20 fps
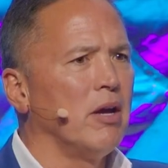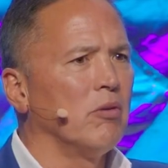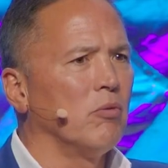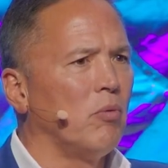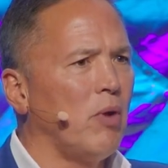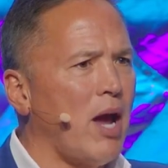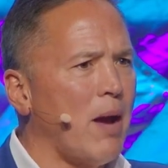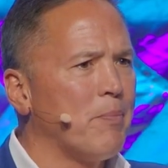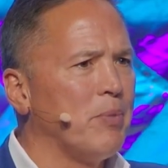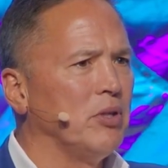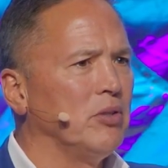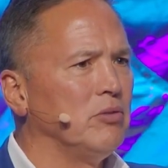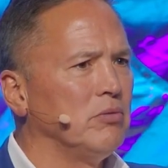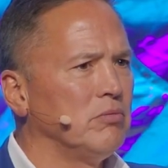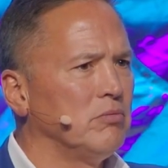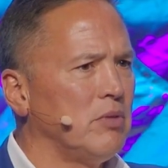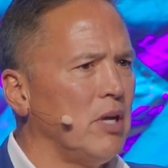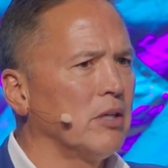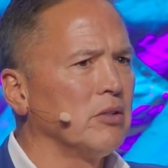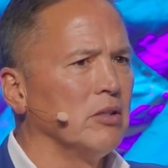
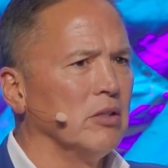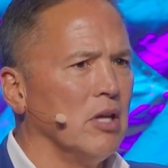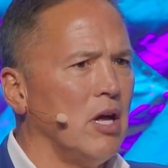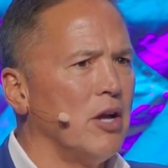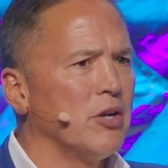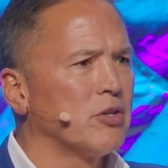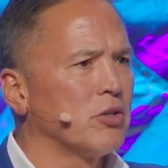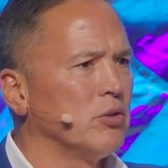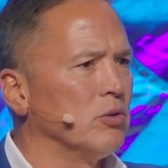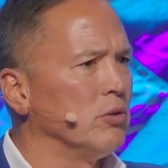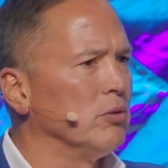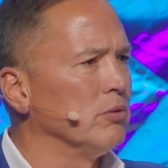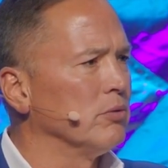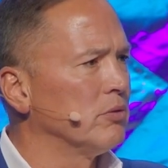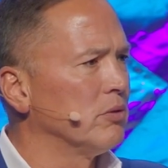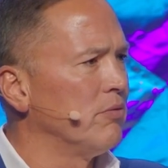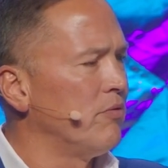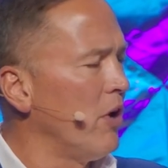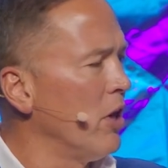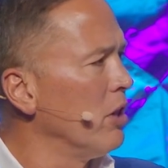rapid
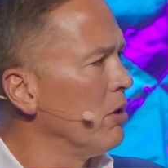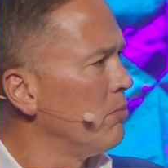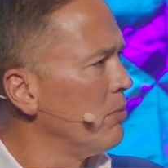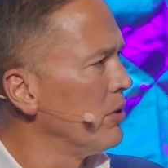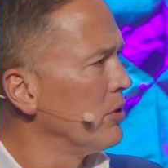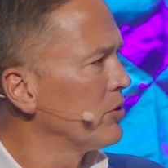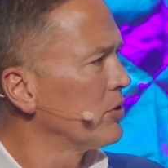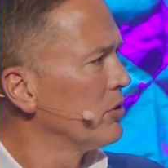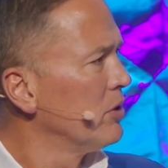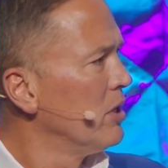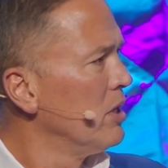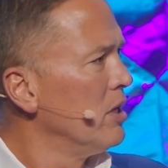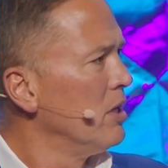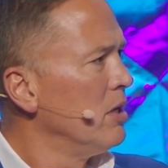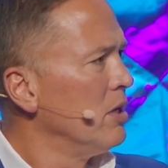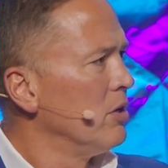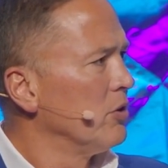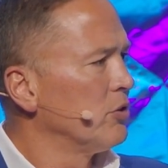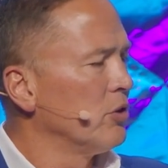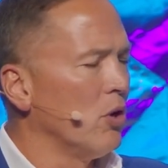technological developments.
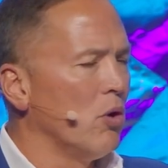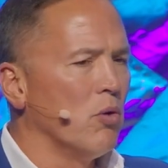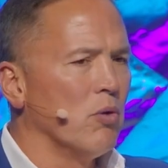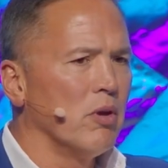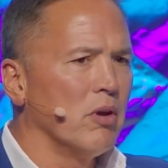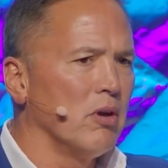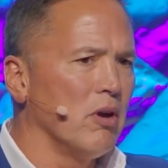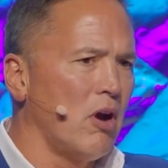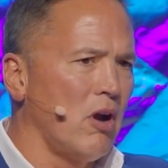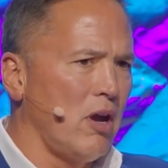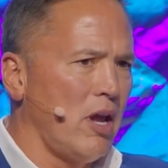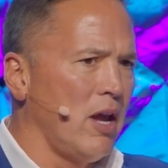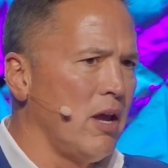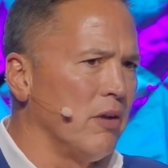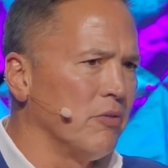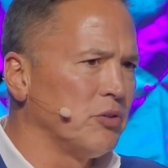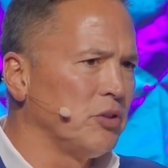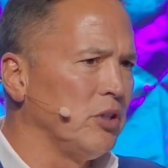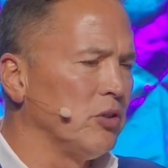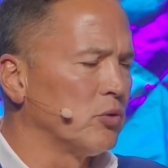So
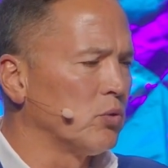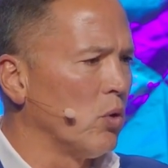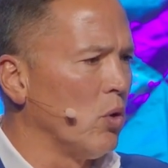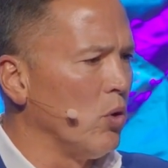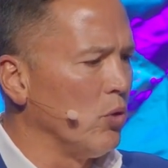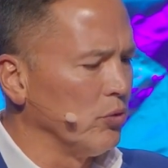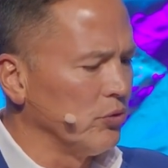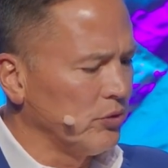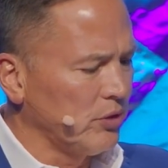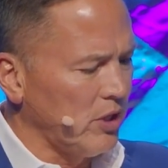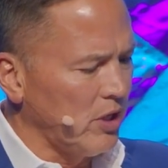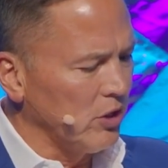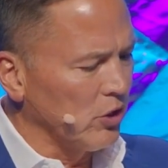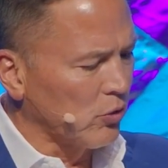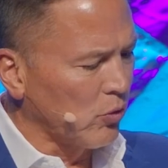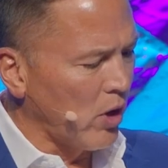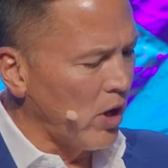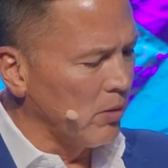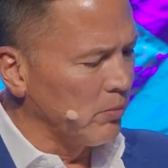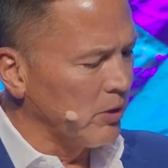AFC's role is
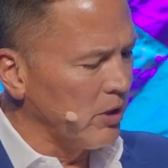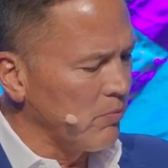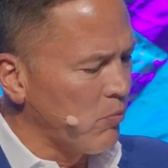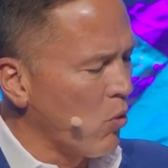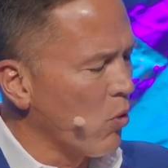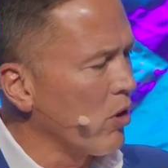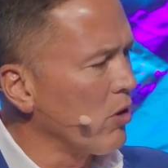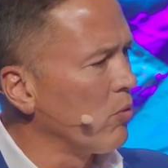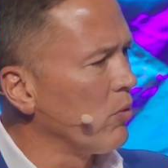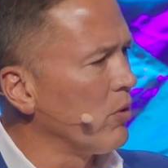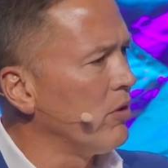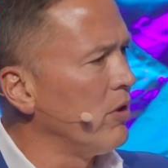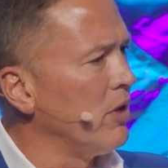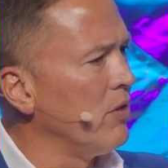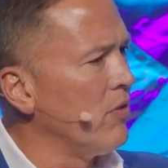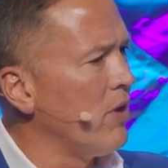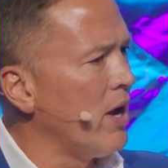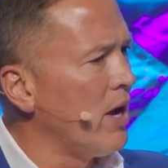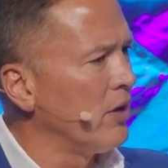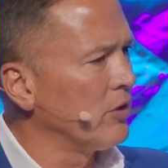incredibly important
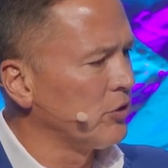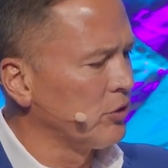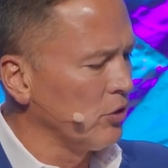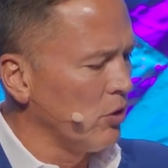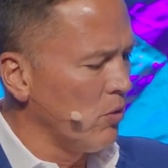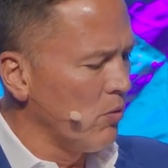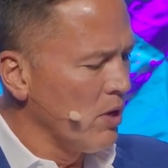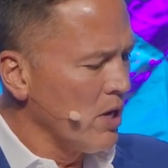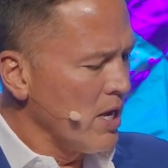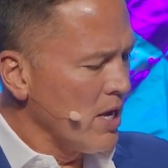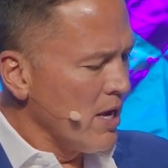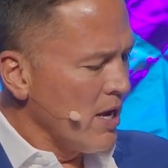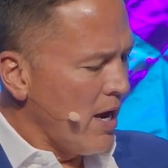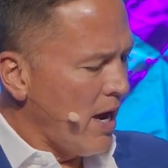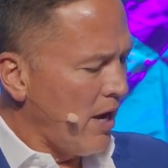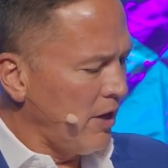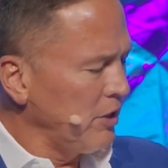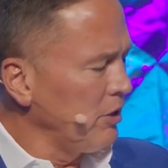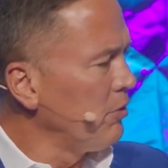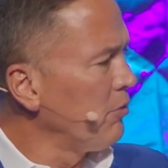within that. So
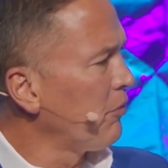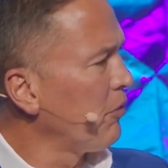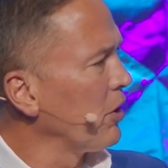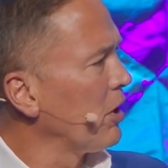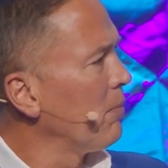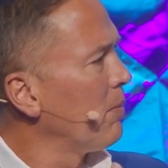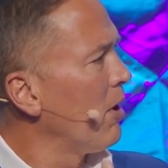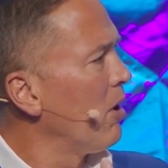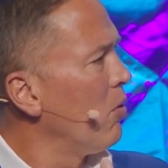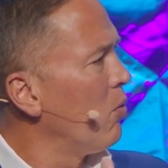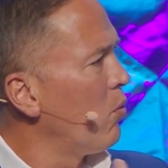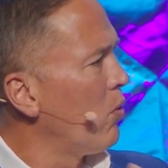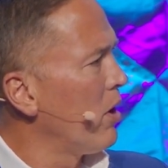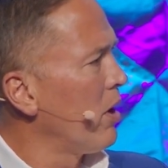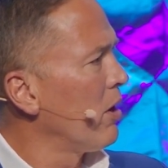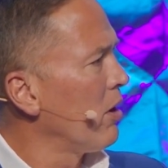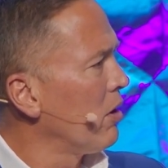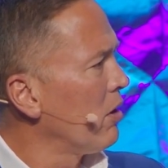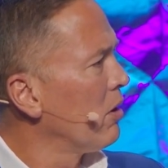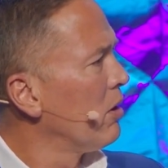how do you think about
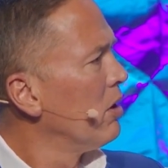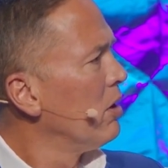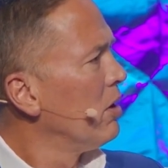where